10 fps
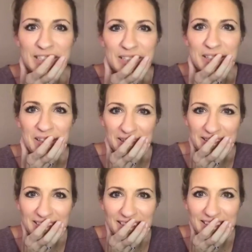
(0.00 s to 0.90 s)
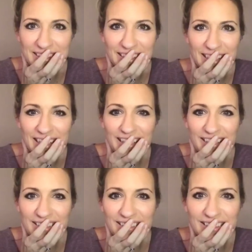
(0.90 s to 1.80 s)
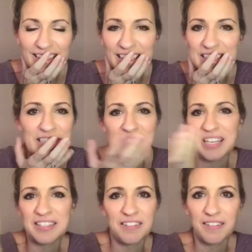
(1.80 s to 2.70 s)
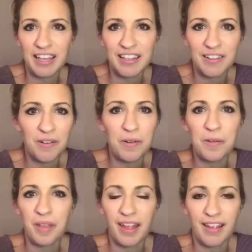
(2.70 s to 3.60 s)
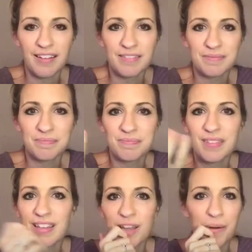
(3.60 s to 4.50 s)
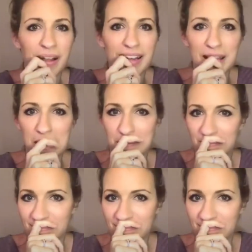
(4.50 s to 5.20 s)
Golly gee. Did it just delete the whole thing? No idea.